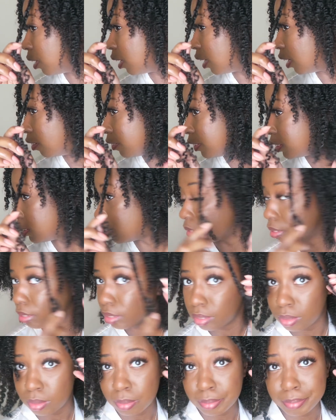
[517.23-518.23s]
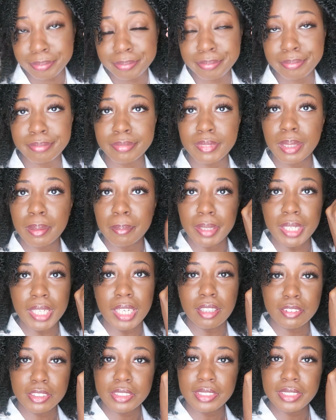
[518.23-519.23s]
my official braid
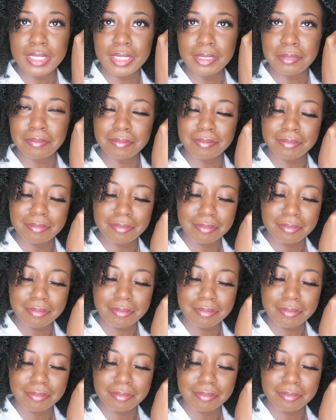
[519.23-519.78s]
out routine.